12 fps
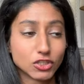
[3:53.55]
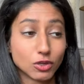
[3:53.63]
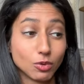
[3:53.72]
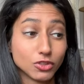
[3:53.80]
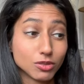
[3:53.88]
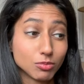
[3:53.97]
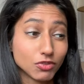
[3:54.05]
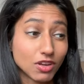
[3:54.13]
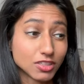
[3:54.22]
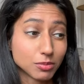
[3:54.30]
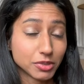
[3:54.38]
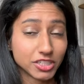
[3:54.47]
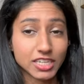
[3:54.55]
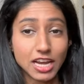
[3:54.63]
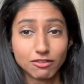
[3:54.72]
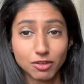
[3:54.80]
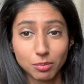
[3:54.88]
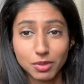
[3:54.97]
so we'll just move on to
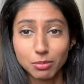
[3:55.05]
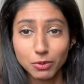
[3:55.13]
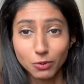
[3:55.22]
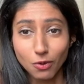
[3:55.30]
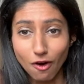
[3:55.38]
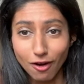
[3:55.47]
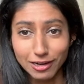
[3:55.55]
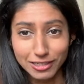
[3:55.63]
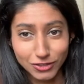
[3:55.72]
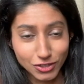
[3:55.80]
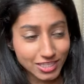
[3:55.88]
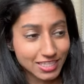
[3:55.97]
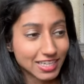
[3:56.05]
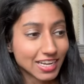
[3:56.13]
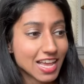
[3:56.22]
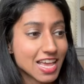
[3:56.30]
Murtagh for the people who are interested.